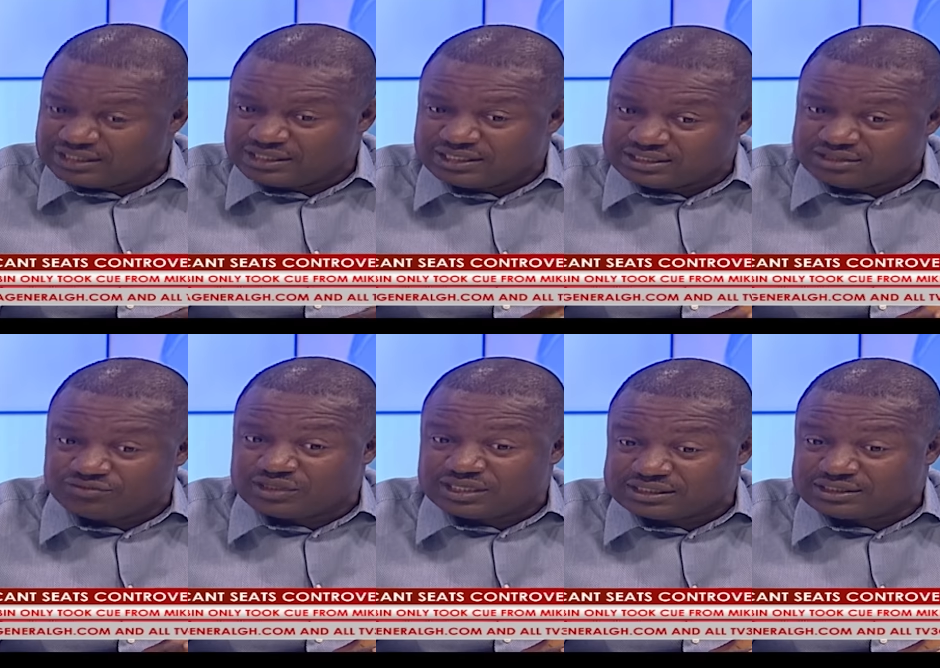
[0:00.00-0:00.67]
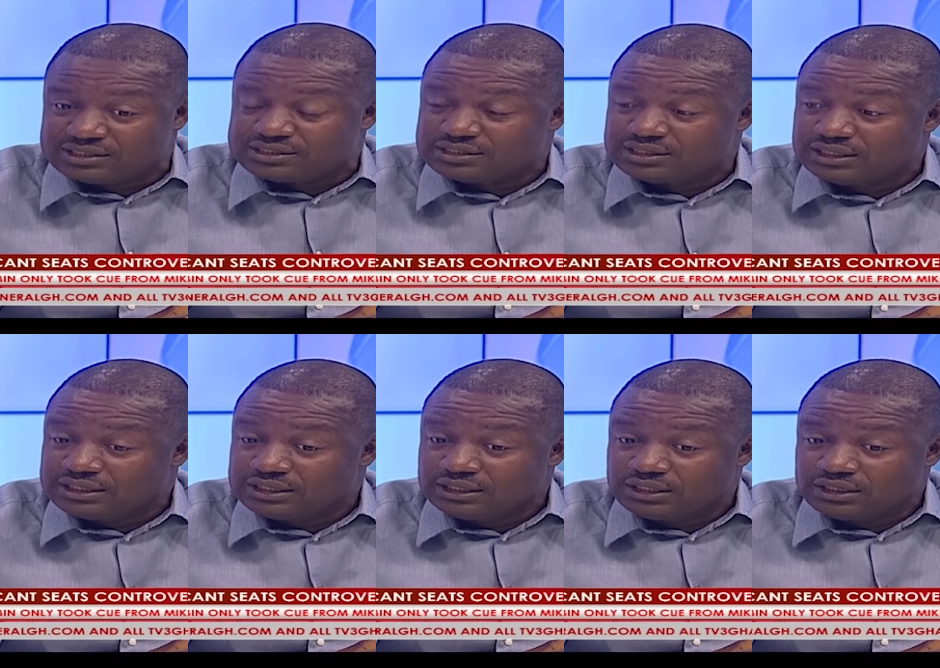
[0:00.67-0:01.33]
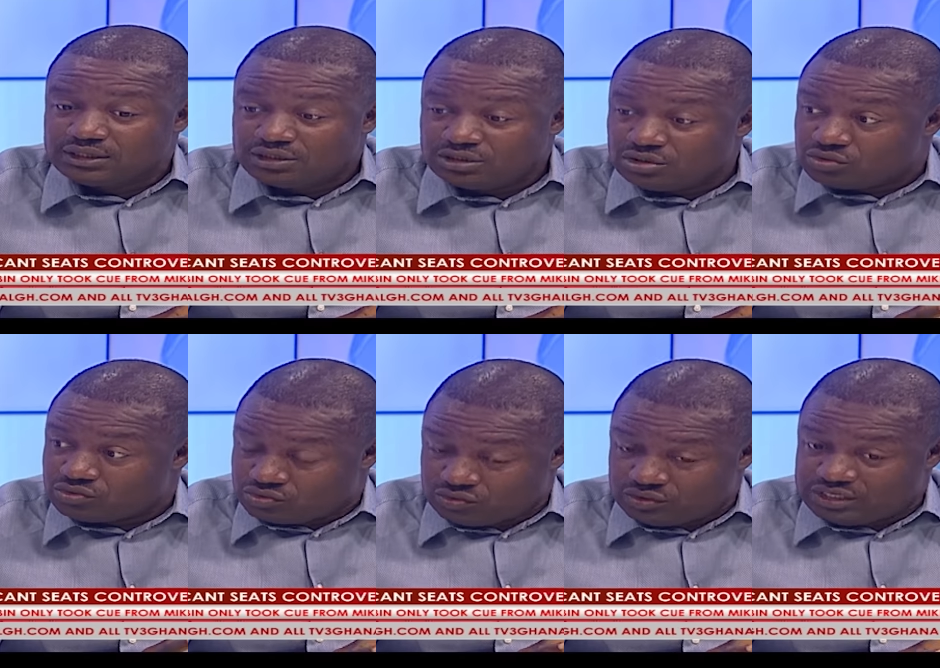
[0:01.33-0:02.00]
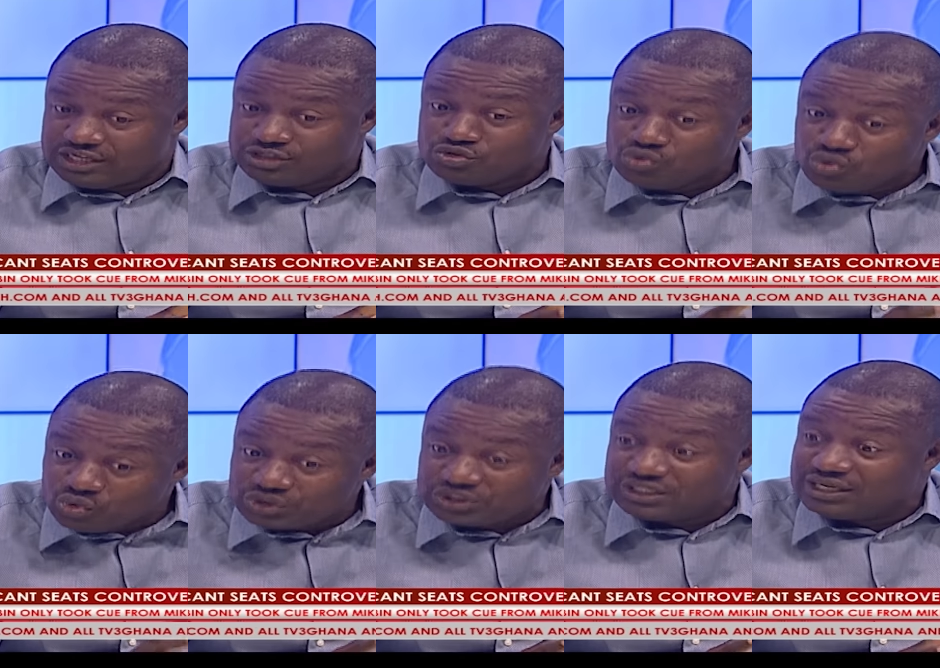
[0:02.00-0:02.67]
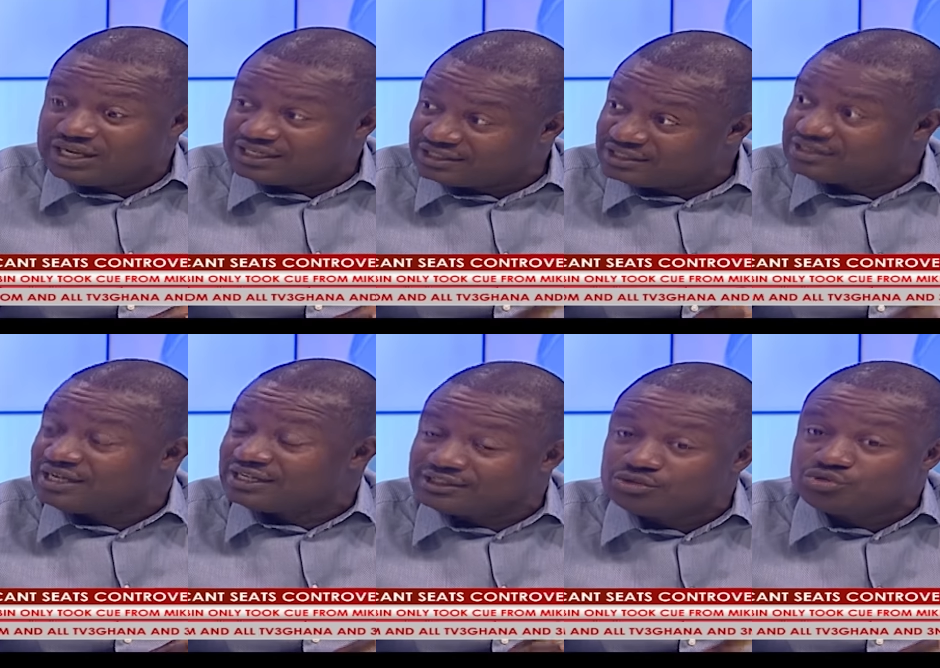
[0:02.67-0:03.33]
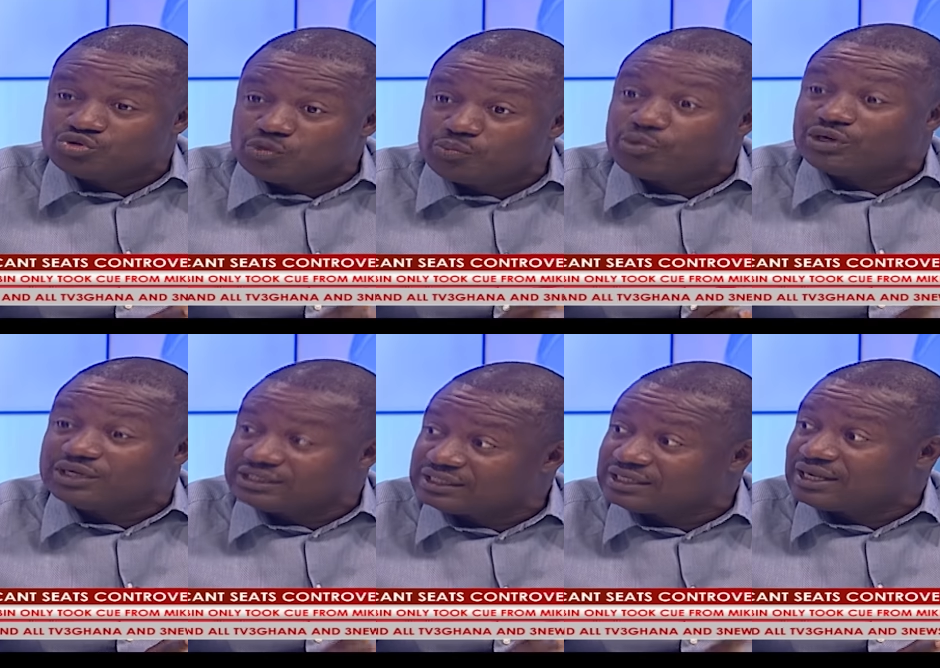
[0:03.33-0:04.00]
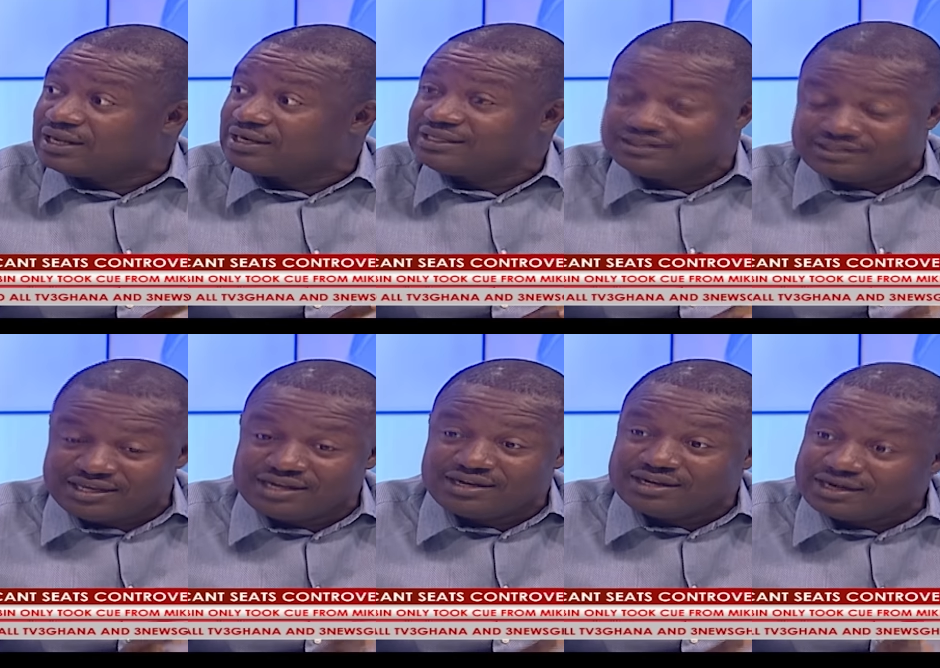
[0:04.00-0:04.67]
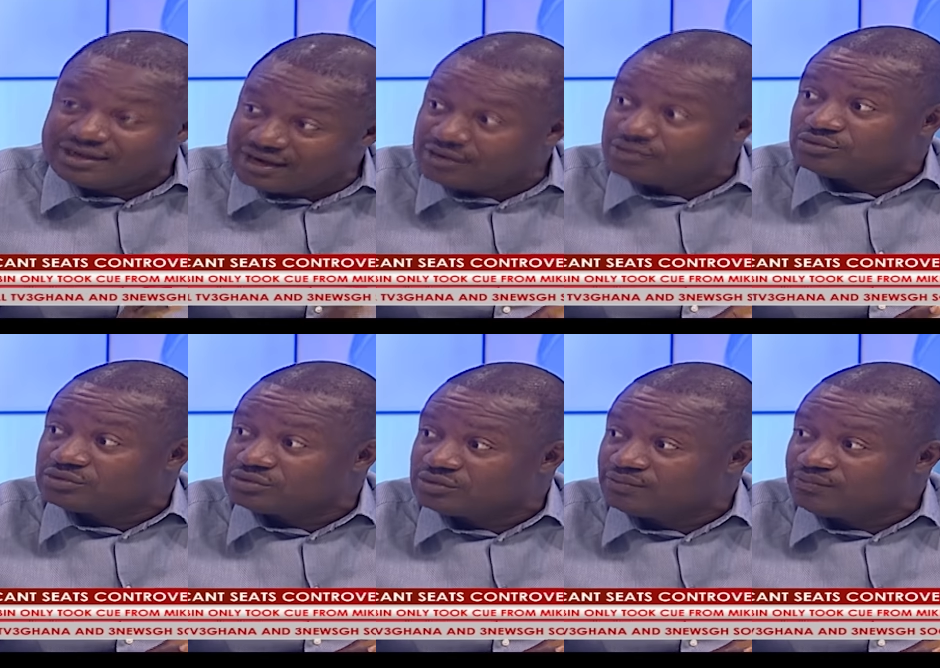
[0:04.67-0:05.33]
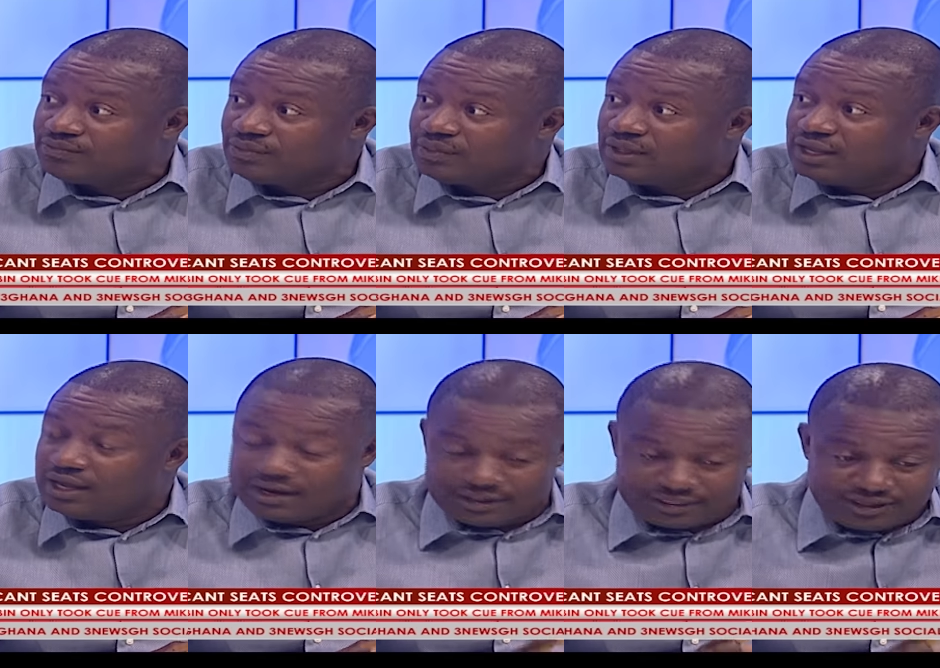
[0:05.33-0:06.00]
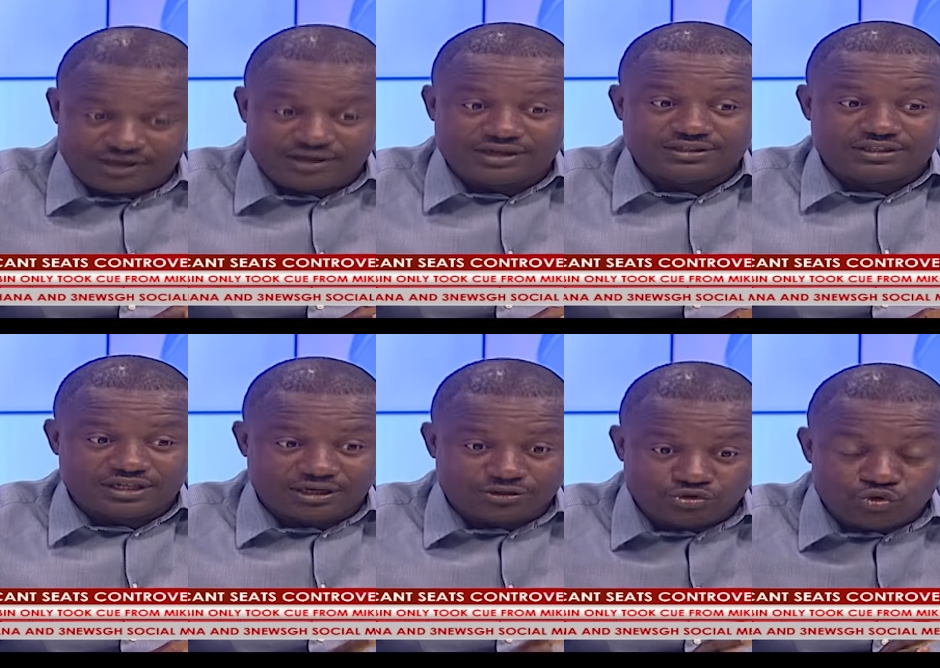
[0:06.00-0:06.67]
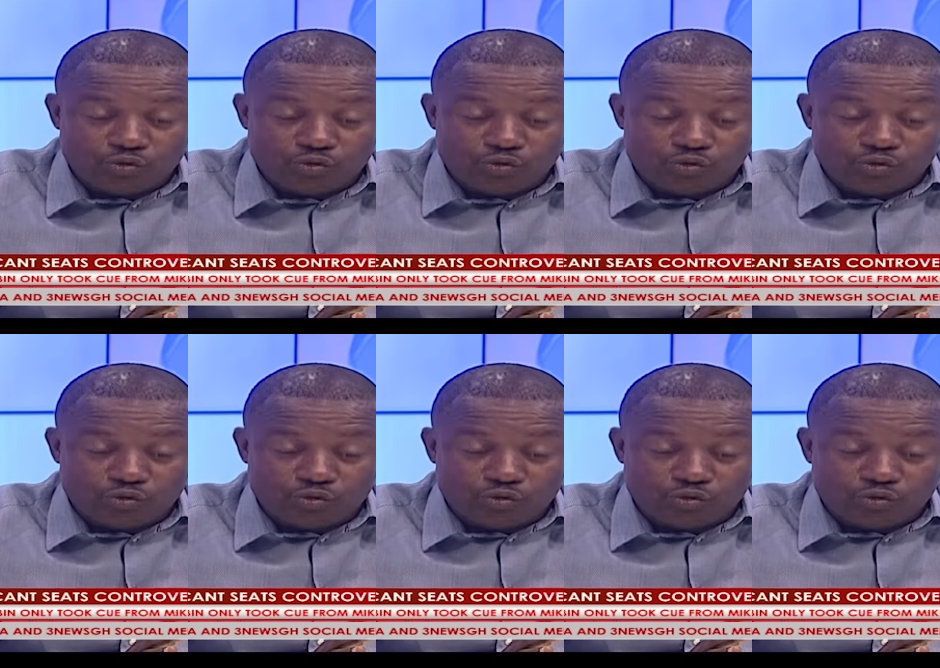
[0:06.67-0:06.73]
the Chief Justice. Look, this notion that she's getting too political is gaining ground. And I think that she can do